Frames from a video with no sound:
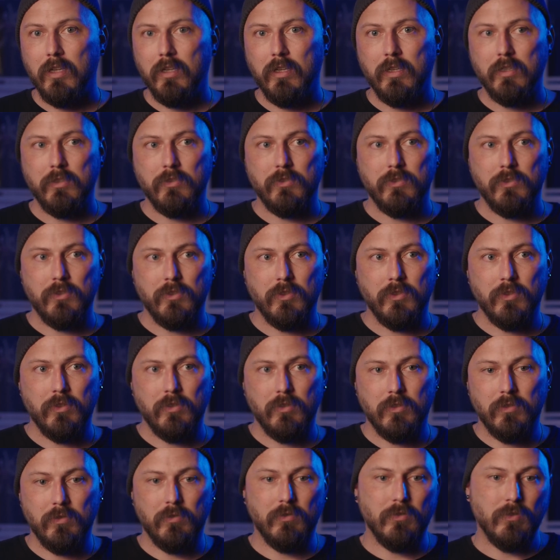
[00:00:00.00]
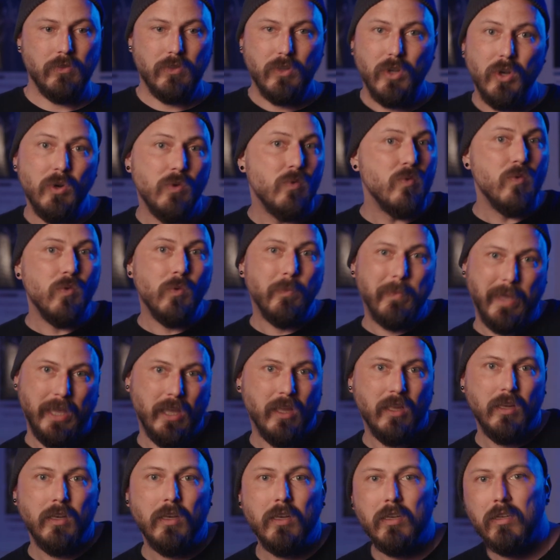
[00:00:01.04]
is cool,
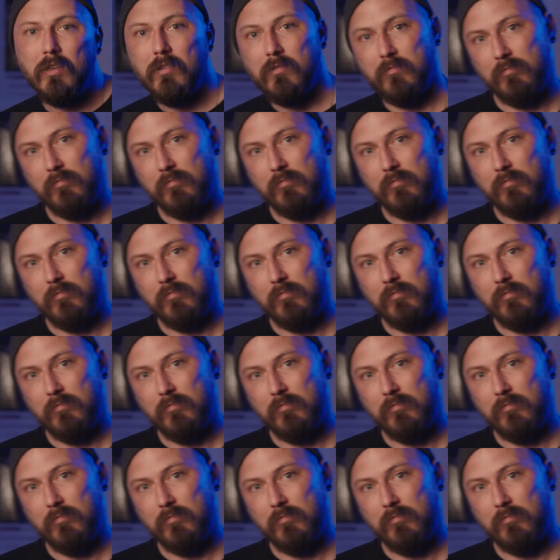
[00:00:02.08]
man.